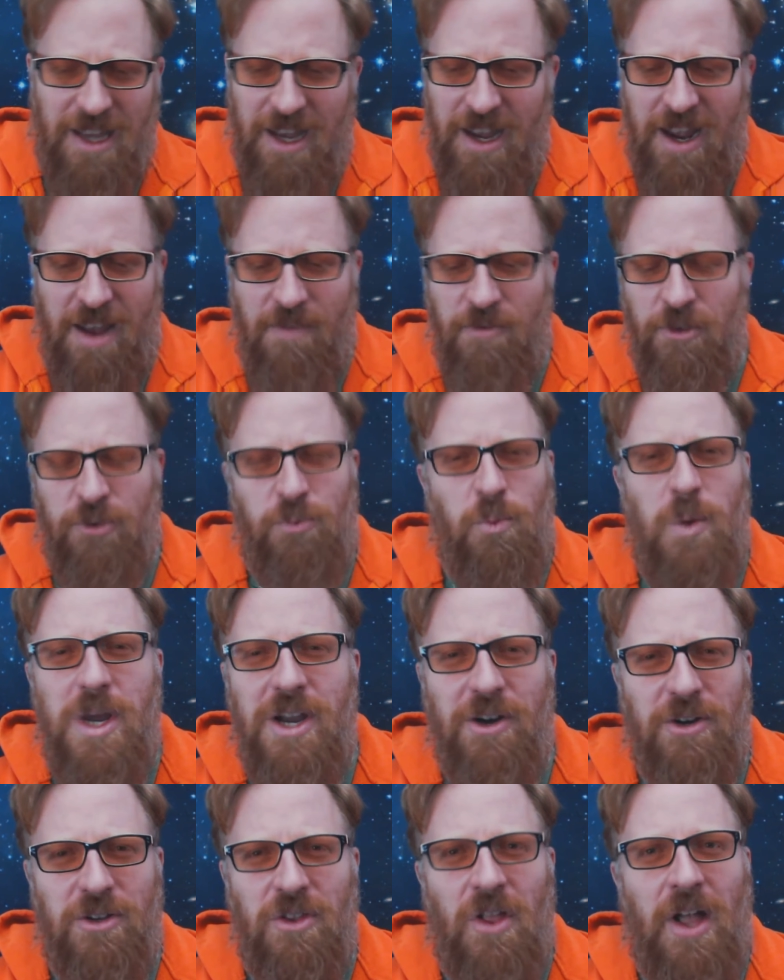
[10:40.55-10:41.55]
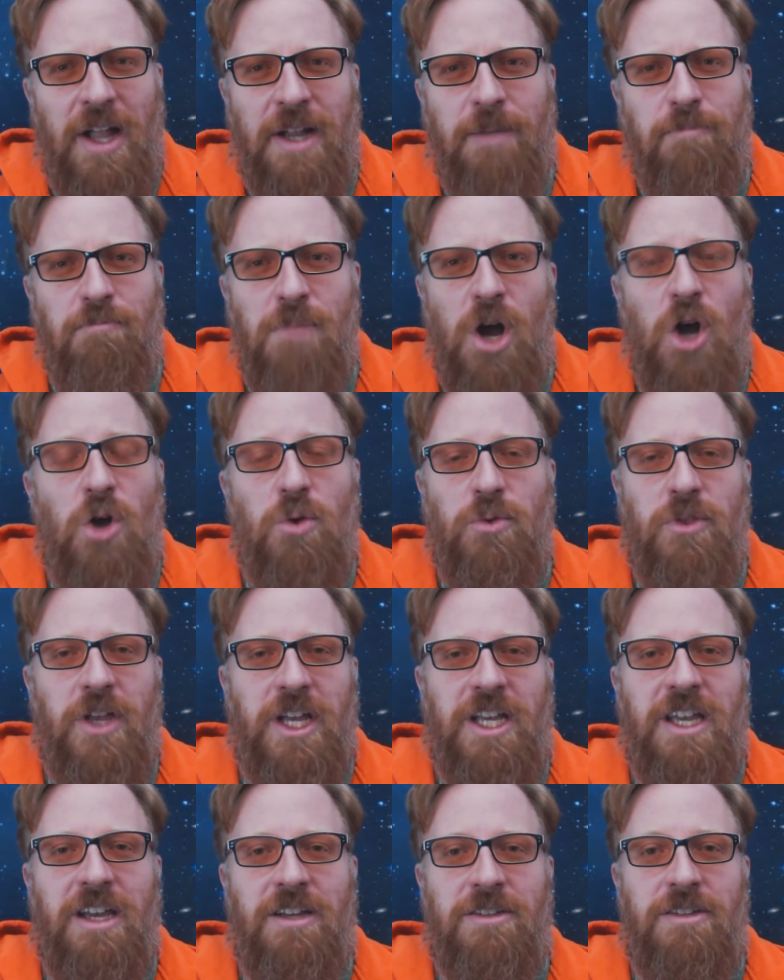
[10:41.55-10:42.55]
I have this weird like mode
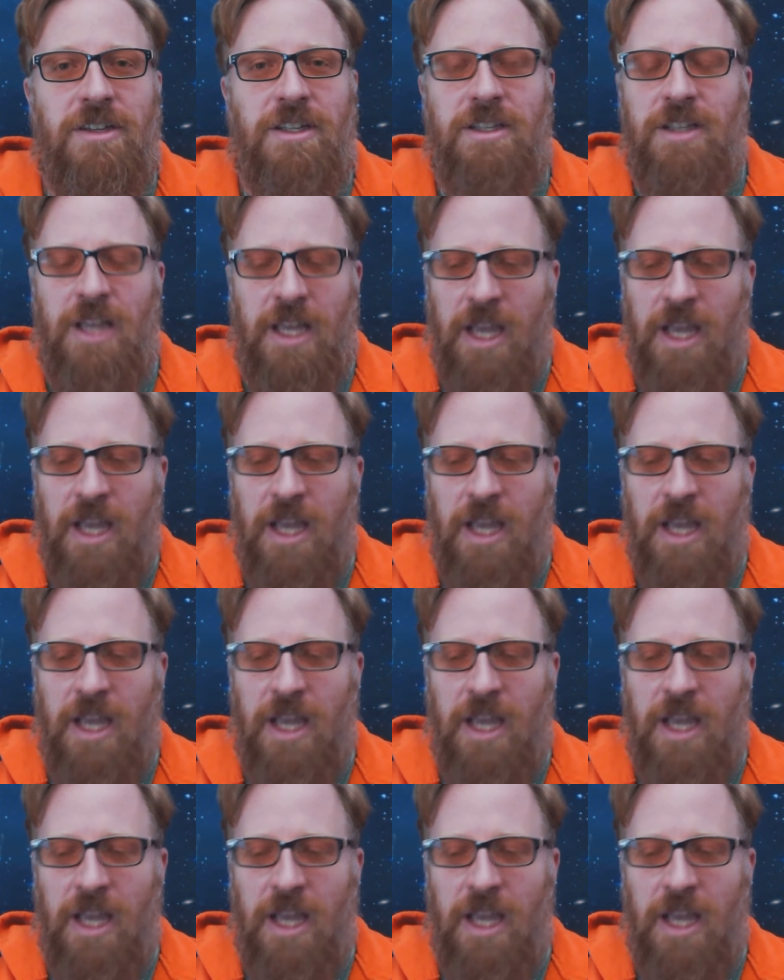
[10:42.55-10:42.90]
that kicks in.